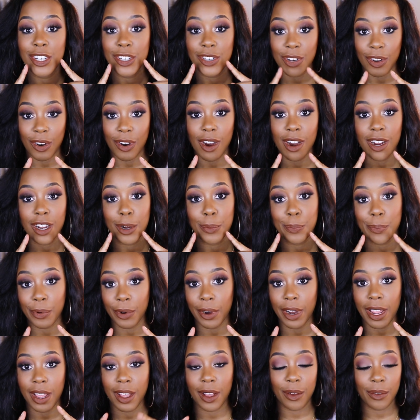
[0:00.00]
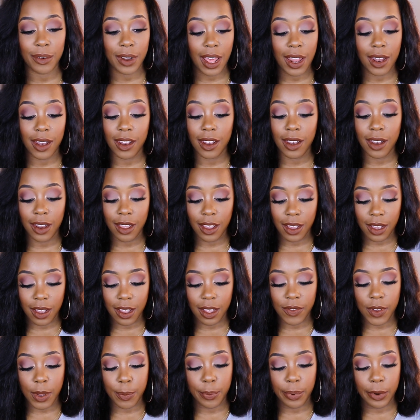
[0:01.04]
dark brown. I
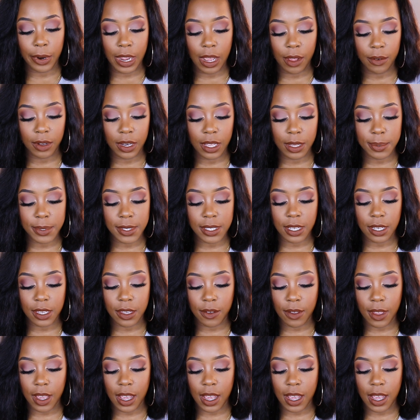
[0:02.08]
love a brown lipstick, you